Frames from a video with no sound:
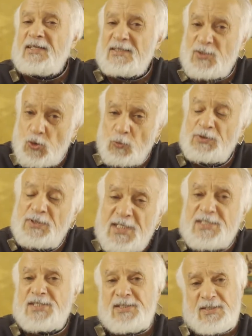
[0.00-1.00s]
So
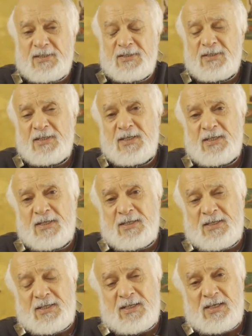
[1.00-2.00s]
this
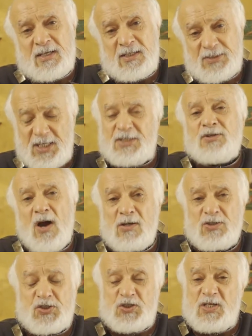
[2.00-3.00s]

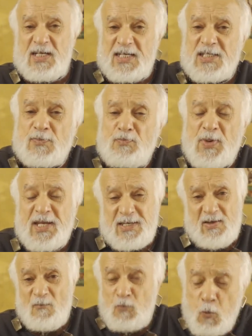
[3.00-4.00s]
technology is
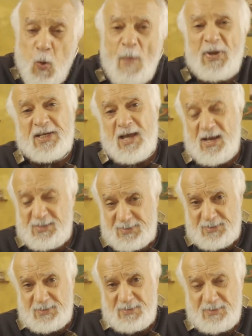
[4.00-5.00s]
being weaponized.